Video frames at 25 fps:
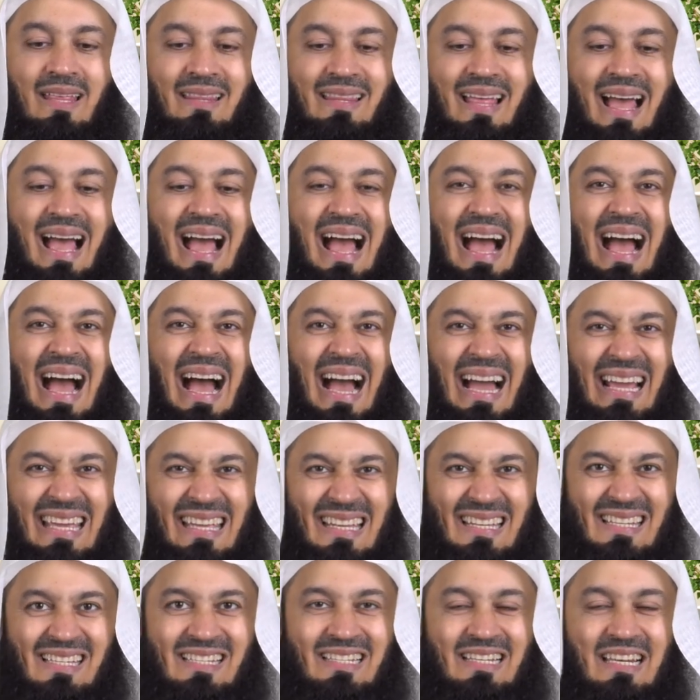The
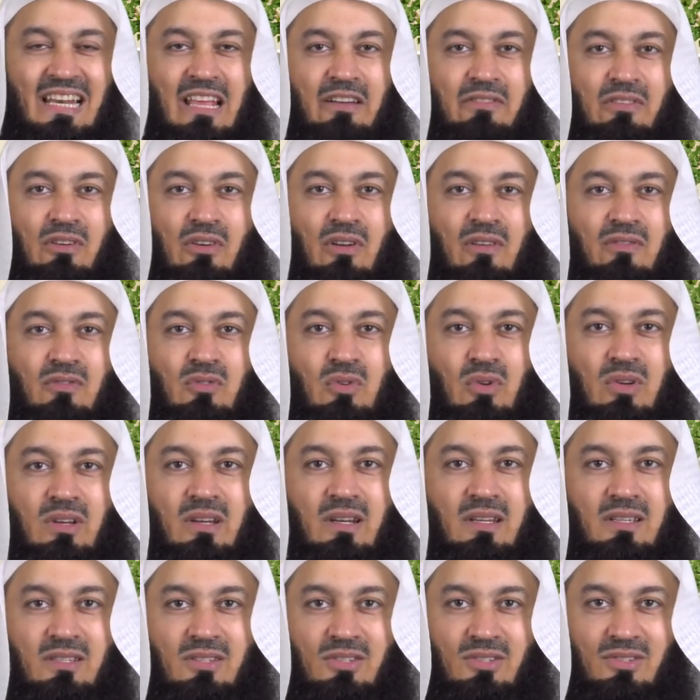highest level of
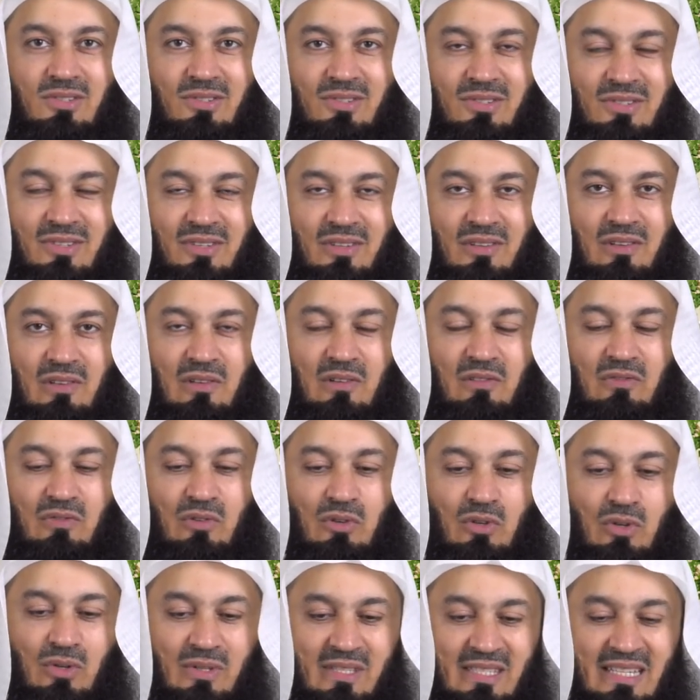goodness
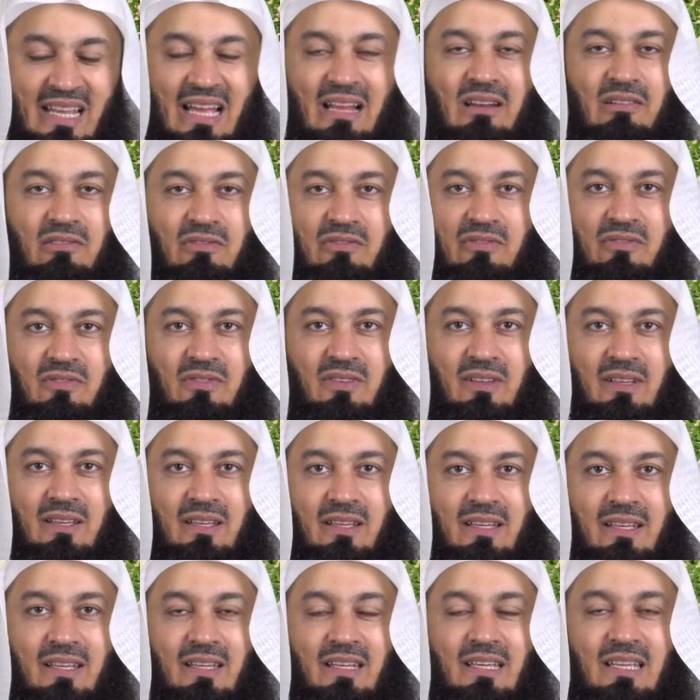for yourself
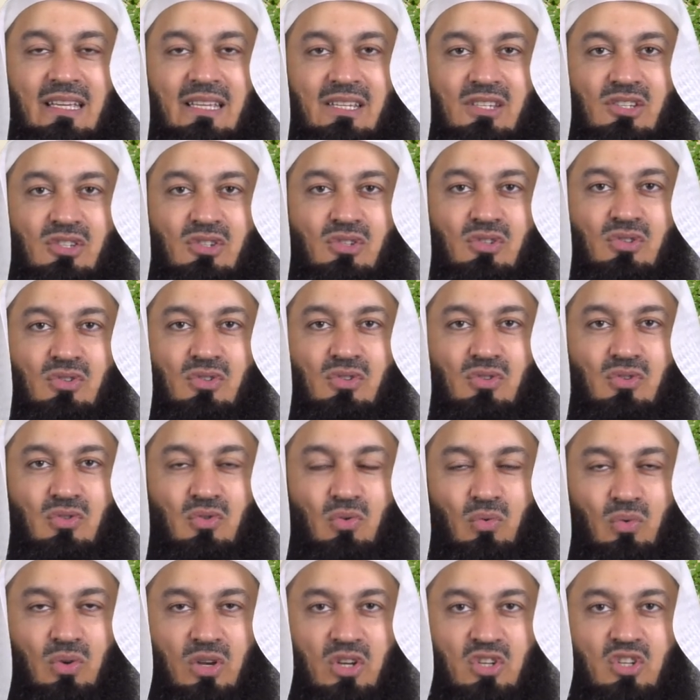is
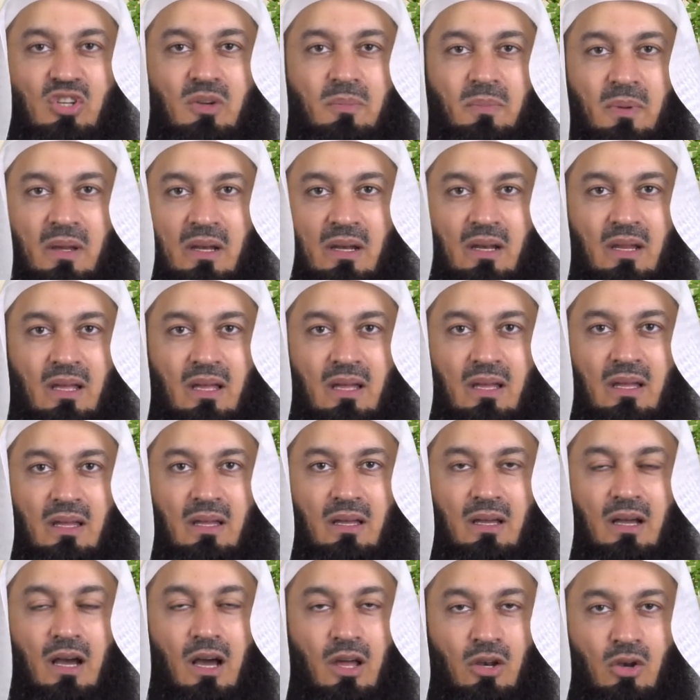to worship Allah
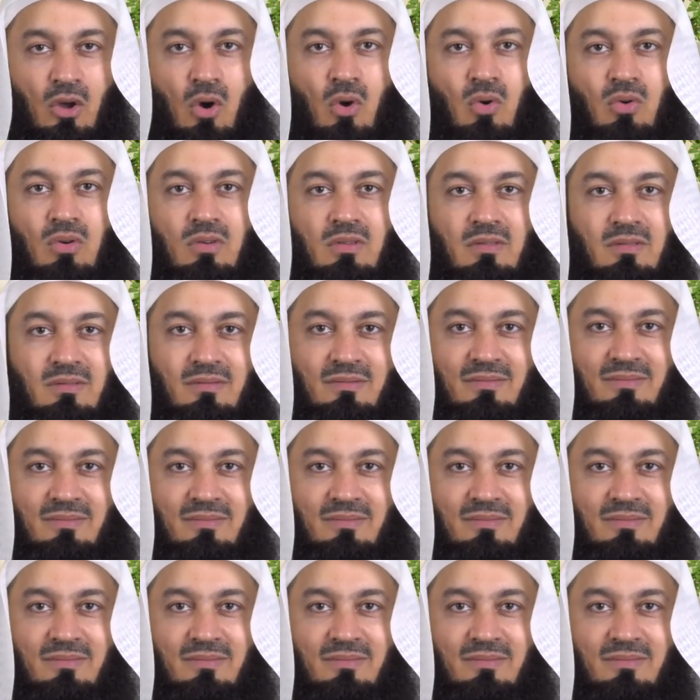alone.